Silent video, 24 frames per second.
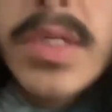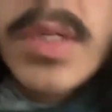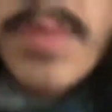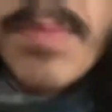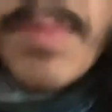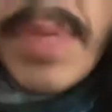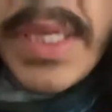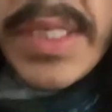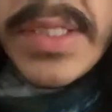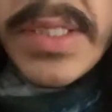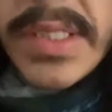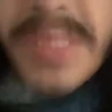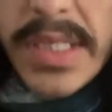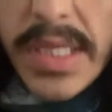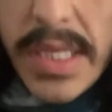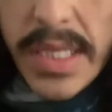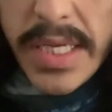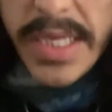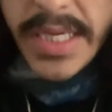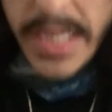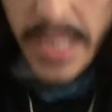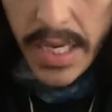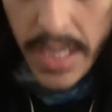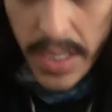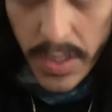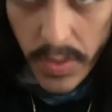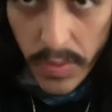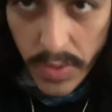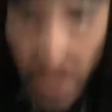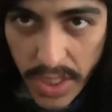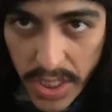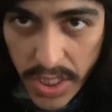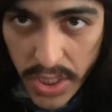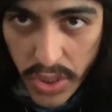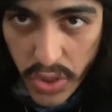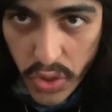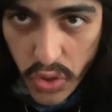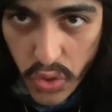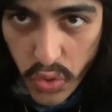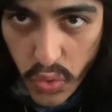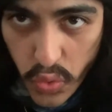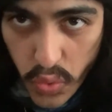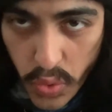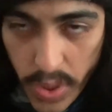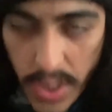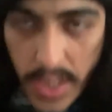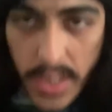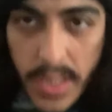basically we're gonna do